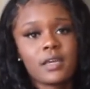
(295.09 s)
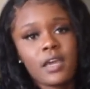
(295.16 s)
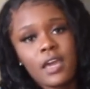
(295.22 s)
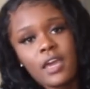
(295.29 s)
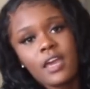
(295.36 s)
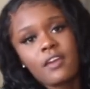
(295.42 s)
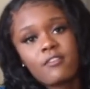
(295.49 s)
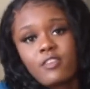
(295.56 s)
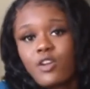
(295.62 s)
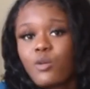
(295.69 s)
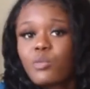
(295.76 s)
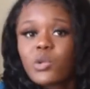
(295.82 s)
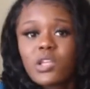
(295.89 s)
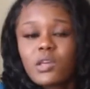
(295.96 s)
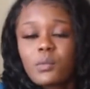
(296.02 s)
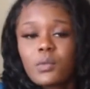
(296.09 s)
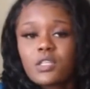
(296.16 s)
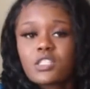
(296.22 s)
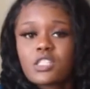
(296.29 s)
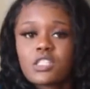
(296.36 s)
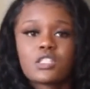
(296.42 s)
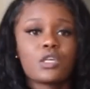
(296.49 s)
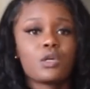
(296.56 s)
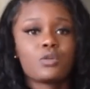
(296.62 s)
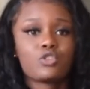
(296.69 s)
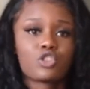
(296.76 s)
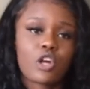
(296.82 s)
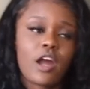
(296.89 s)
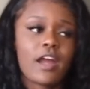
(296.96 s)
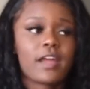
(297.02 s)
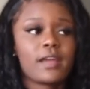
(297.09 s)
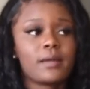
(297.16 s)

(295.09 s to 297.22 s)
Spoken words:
If you don't believe me, just try it.